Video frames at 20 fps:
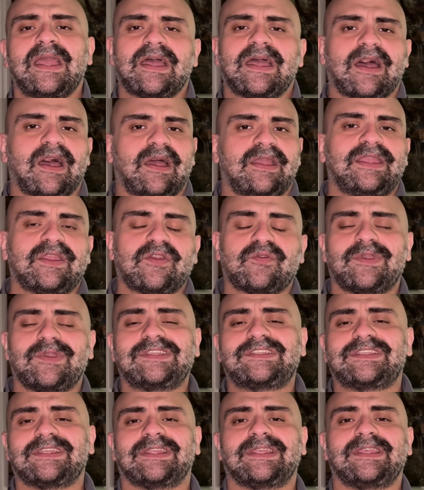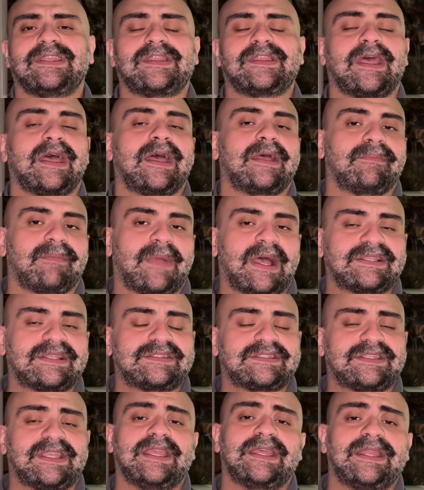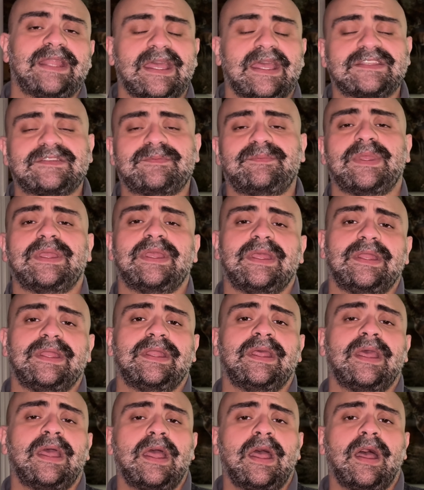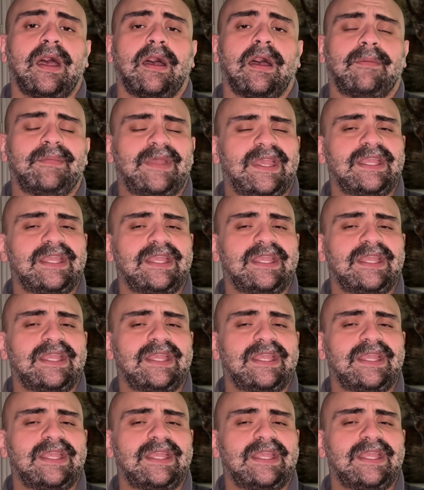Uh, here recently that my skin has been um,